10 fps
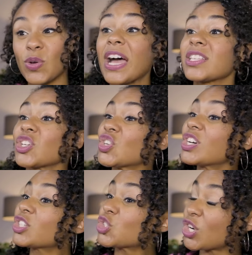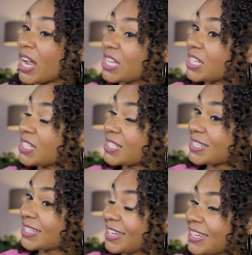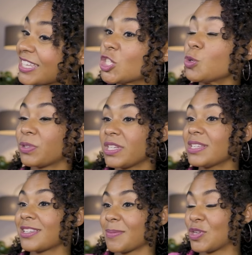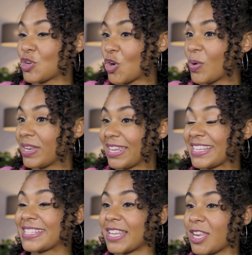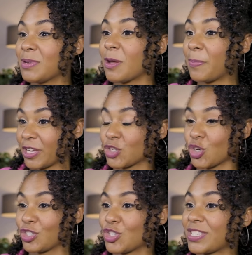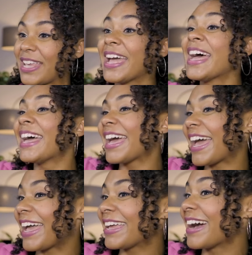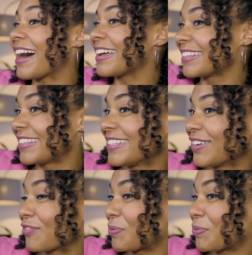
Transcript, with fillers: guys, are you gonna try it? Yeah. Can you please I mean, let me know and like send me a picture and just say, hey, got dinner for